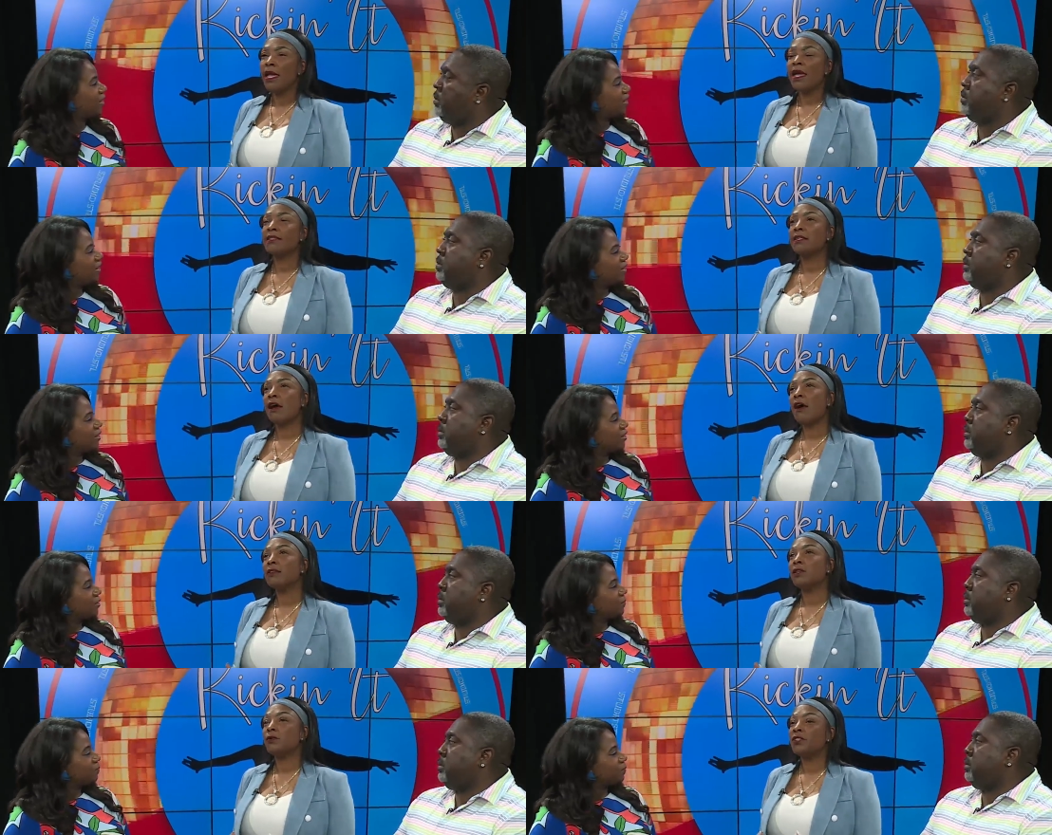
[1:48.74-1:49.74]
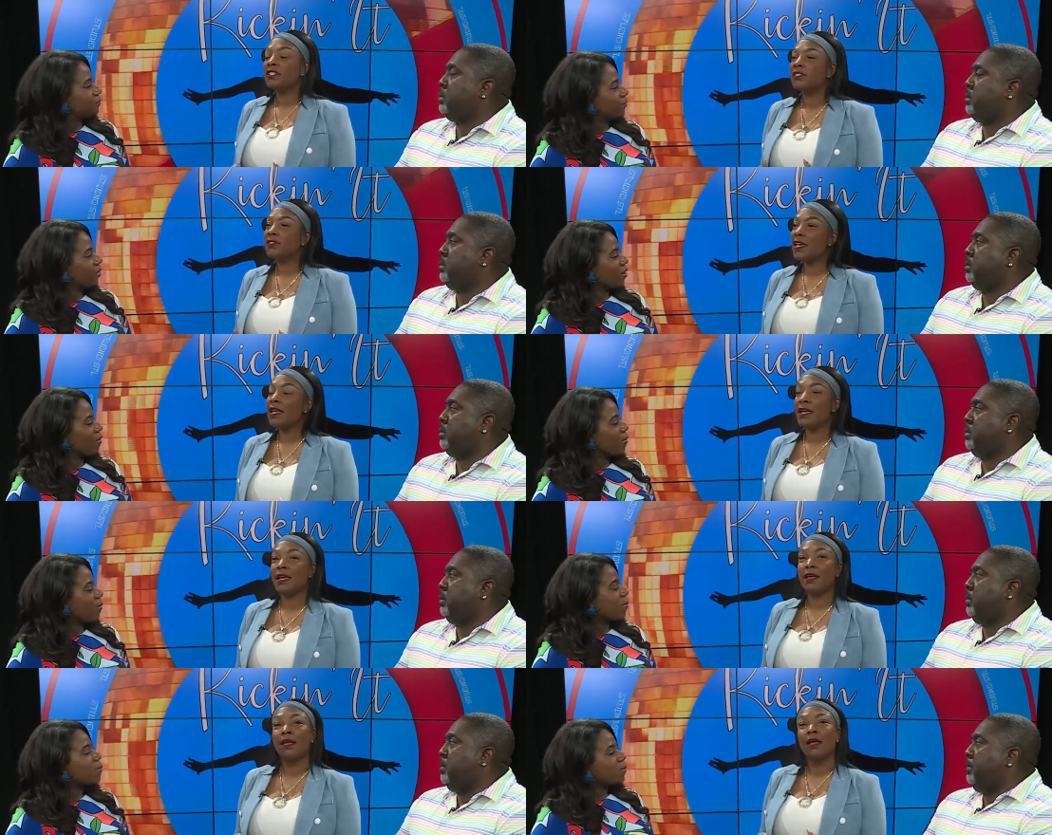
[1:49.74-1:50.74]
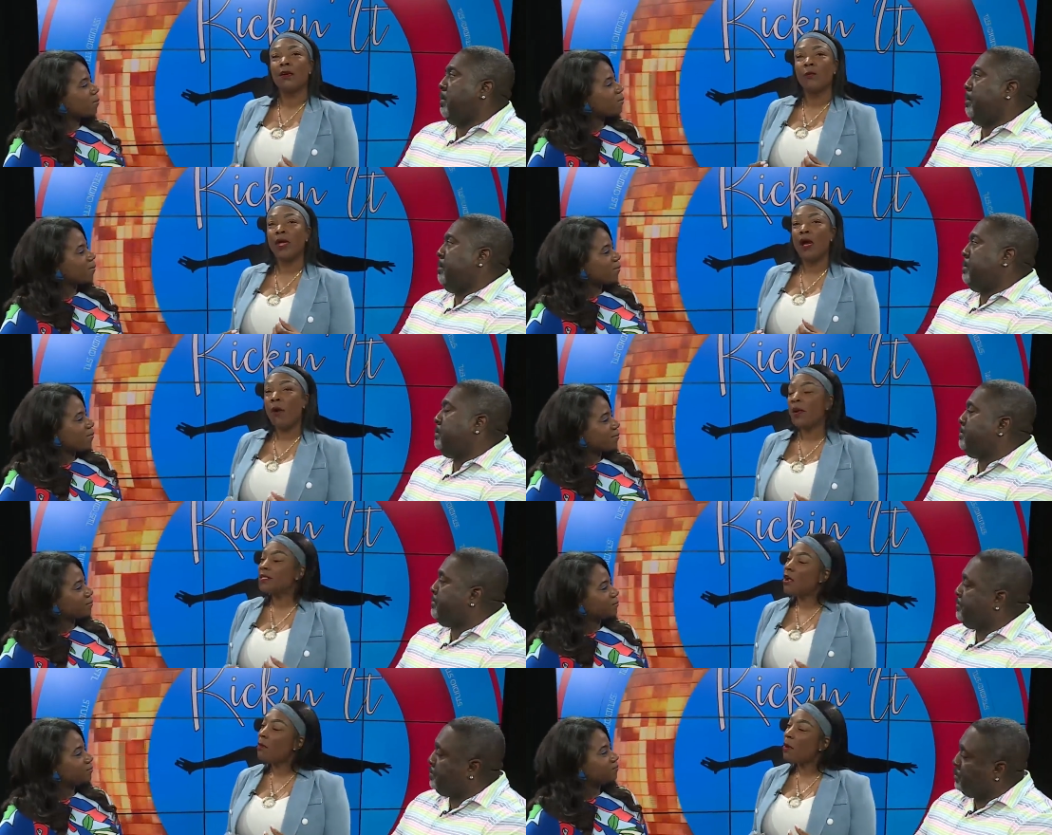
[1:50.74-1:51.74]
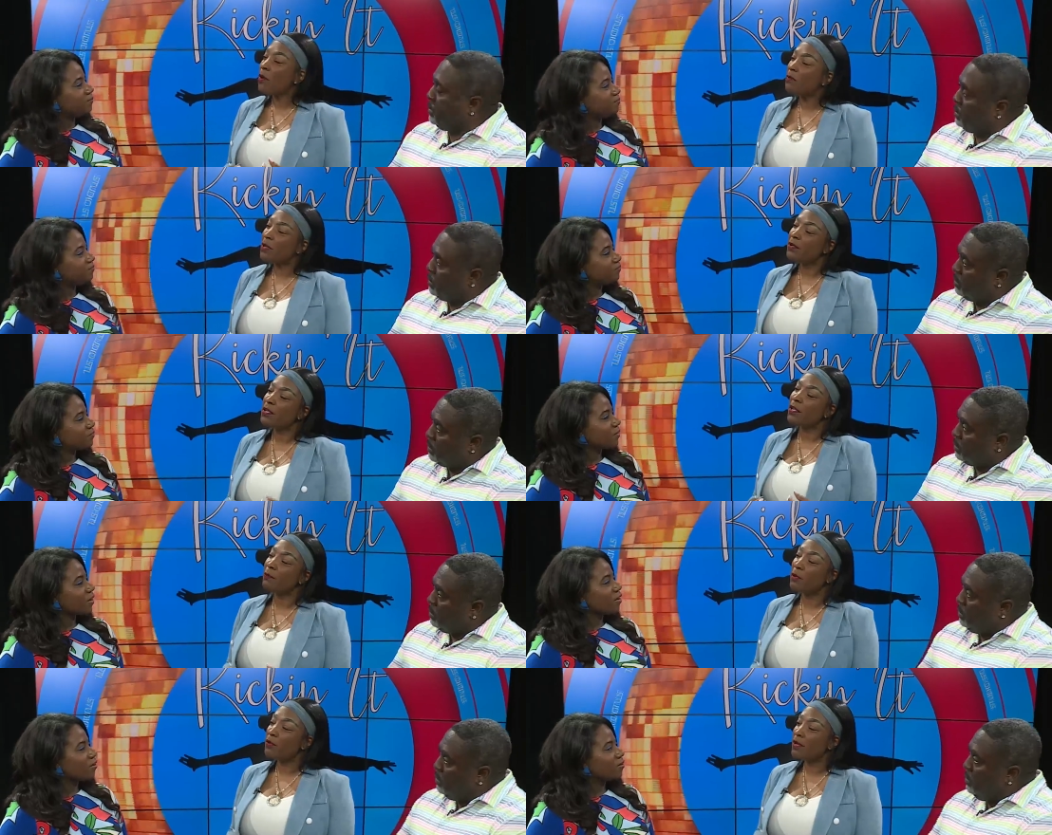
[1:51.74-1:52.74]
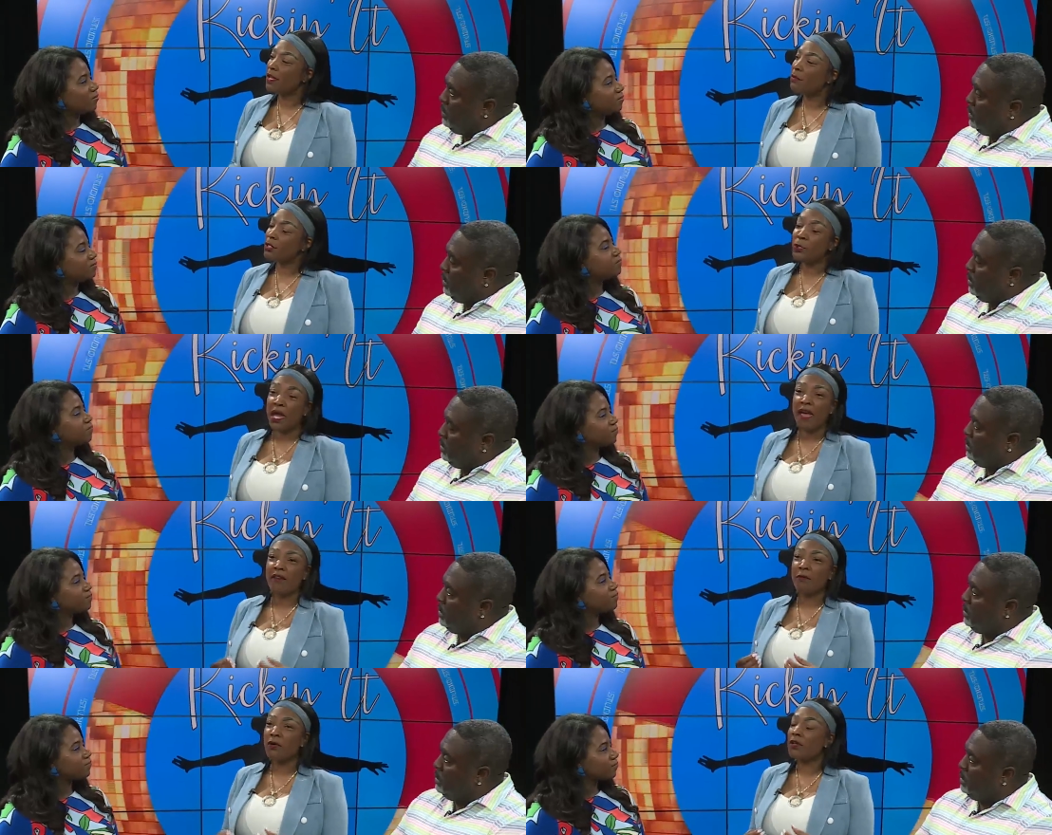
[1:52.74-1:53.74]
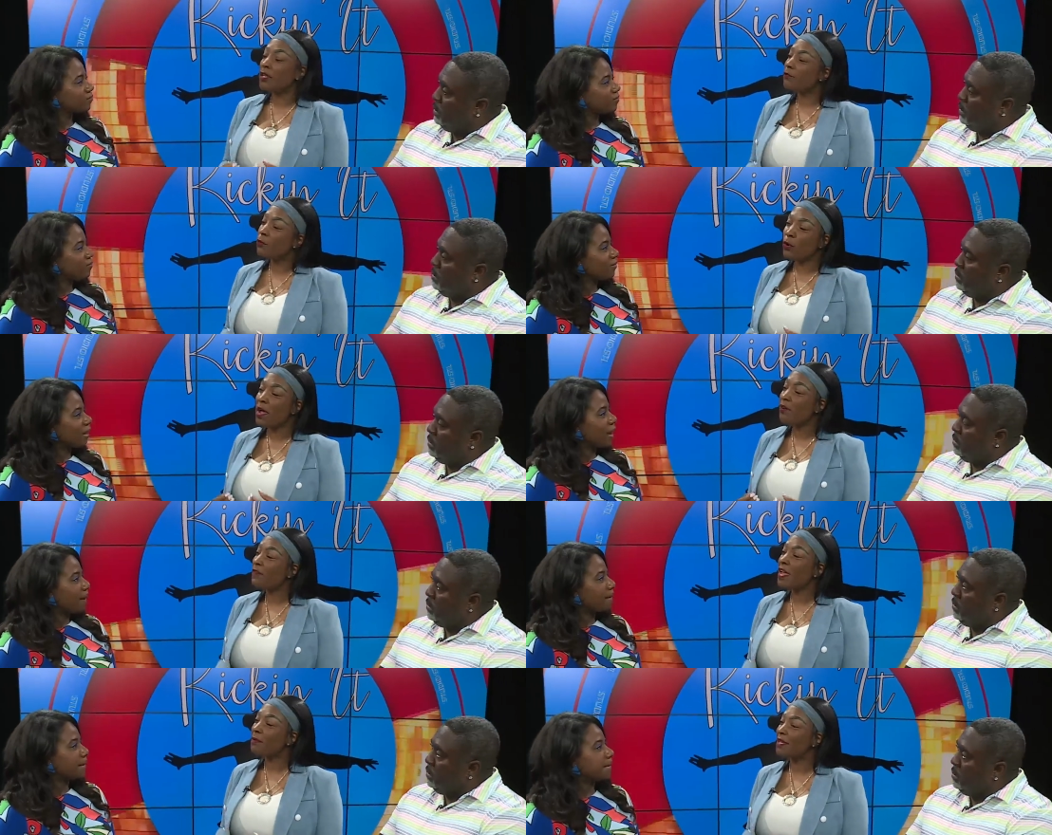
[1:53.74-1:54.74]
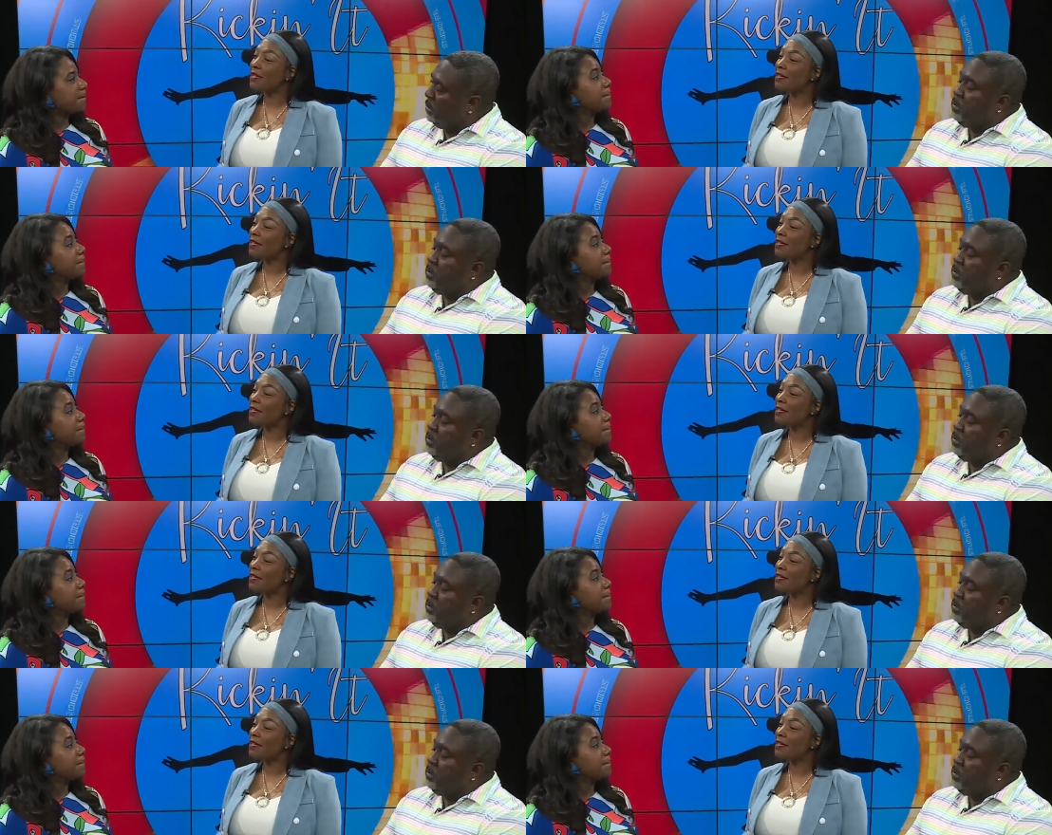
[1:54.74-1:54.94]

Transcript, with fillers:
Speaker 1: Yes, and also just thinking we always talk about rebuilding the community, but you can't have community if you don't have family.